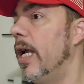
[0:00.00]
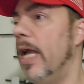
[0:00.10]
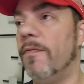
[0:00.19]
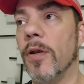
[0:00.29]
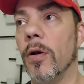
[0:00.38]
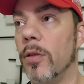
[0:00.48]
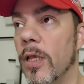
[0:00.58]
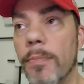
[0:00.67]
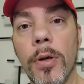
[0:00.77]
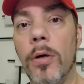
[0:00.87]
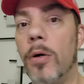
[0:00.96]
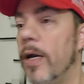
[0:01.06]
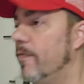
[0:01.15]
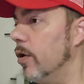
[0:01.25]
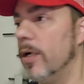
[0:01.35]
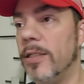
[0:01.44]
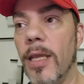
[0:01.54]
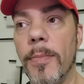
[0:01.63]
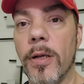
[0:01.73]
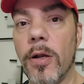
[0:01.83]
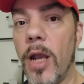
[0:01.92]
if they're a liberal, if they're a
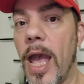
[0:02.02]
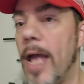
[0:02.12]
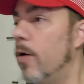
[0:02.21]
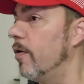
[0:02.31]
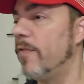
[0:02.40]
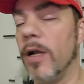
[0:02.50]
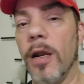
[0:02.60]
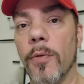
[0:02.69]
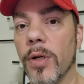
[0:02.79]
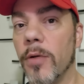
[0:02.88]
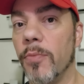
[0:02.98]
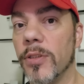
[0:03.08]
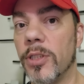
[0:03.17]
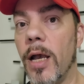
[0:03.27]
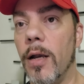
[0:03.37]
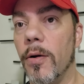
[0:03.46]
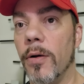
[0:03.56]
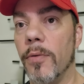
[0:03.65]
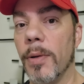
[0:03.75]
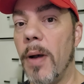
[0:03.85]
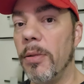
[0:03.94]
Democrat, or if they're a
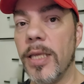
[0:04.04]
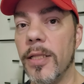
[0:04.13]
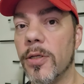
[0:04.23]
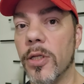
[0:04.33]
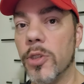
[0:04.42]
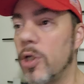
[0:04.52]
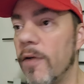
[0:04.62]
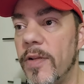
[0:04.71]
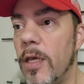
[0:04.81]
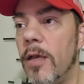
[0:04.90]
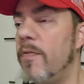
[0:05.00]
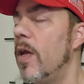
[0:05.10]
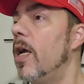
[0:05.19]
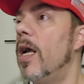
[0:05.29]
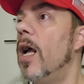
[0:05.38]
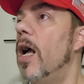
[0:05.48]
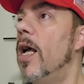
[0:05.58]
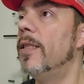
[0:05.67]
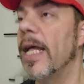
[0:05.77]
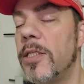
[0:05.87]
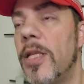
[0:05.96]
Republican, conservative.
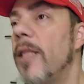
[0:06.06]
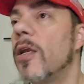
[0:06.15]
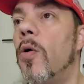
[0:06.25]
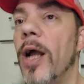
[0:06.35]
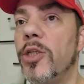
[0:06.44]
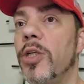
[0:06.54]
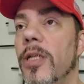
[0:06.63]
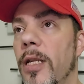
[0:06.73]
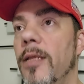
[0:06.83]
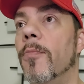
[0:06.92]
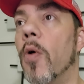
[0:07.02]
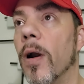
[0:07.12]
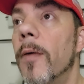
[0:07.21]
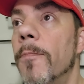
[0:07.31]
That's not the question anymore.